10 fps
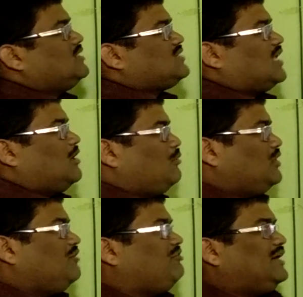These are all
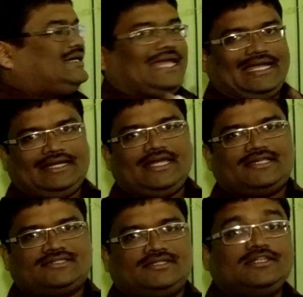about different
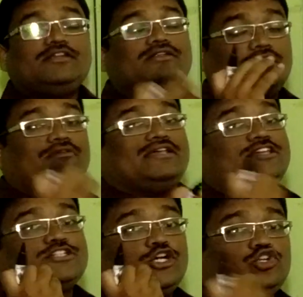techniques, the
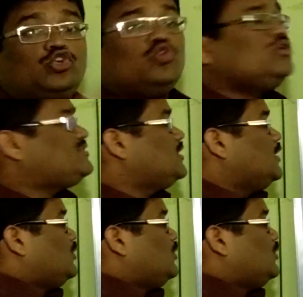essential tools